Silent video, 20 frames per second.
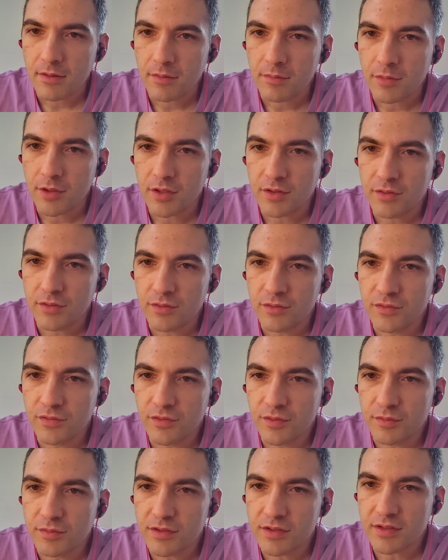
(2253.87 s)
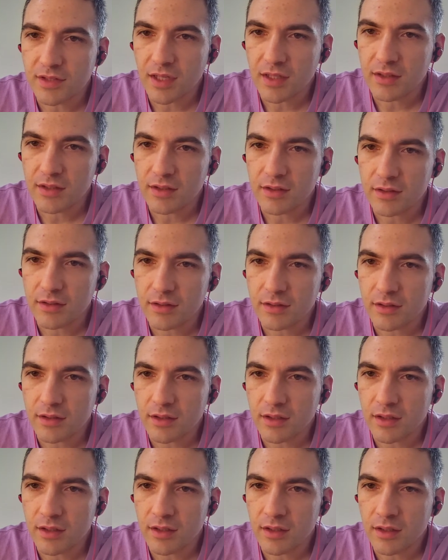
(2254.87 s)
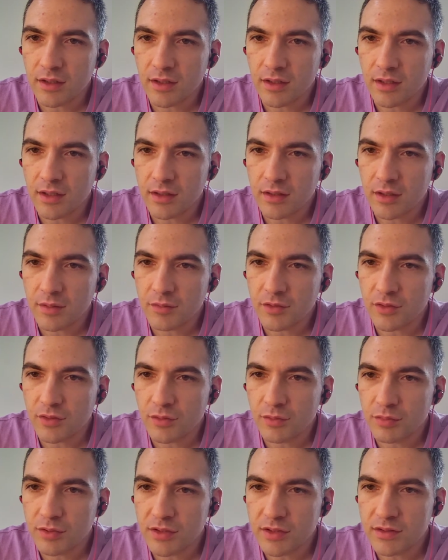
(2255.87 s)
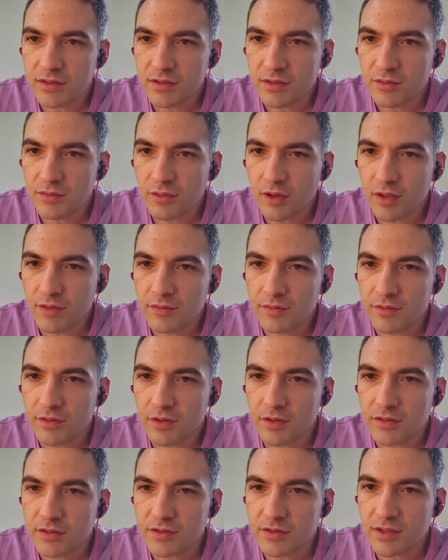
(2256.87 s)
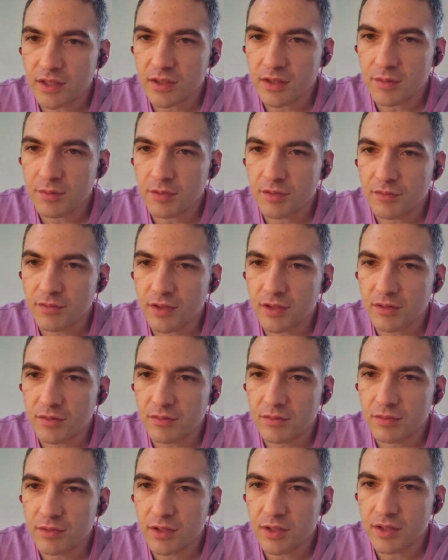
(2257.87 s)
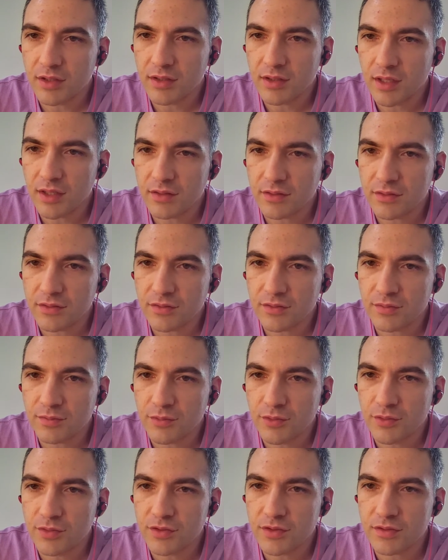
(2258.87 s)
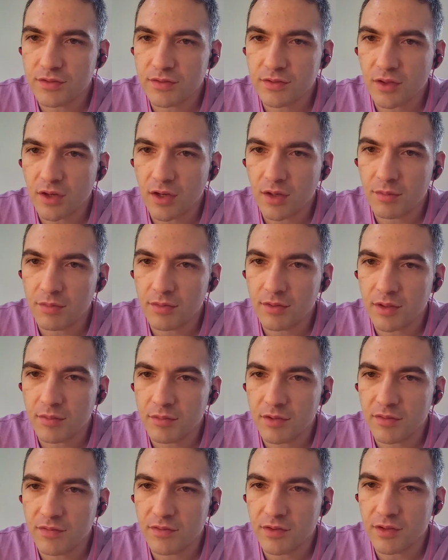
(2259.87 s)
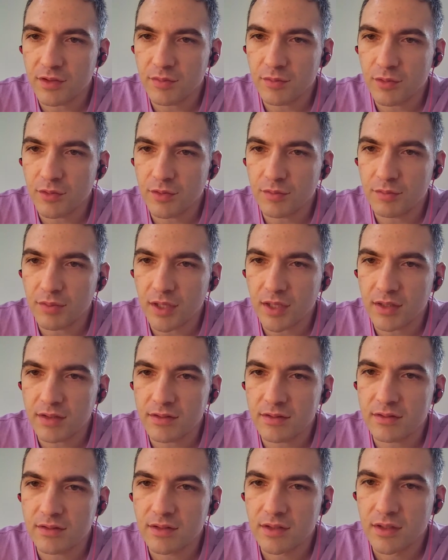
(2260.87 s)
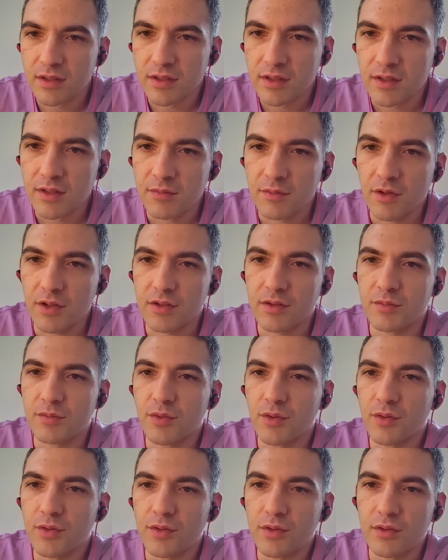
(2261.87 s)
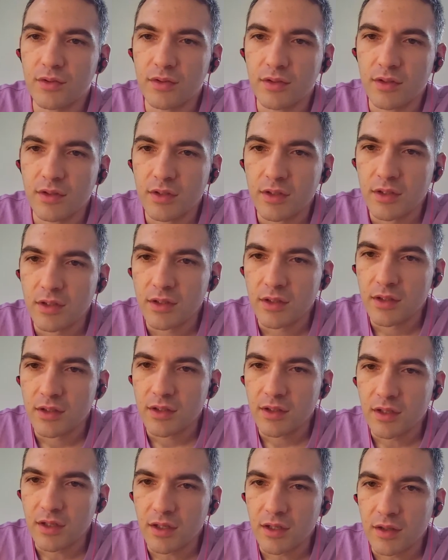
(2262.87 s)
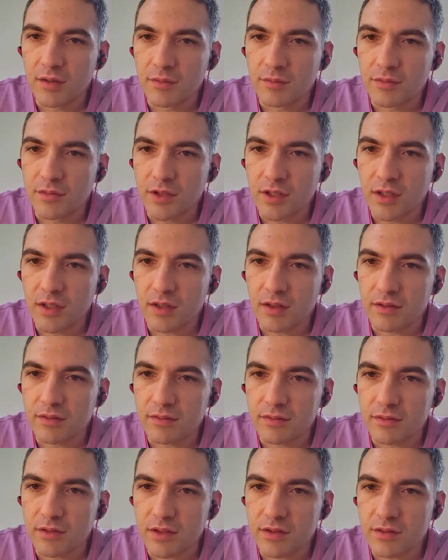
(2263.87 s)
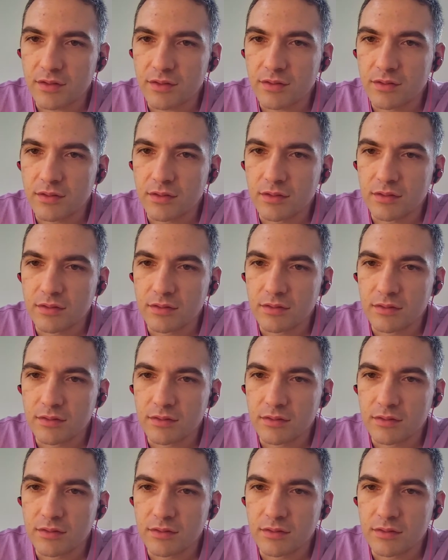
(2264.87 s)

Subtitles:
Bought an oud from Salak, and I'm so pleased to arrive all set up and ready to be played. It has a spruce top, ebony fingerboard, pegs, knocking bowl. Yeah, that's cool.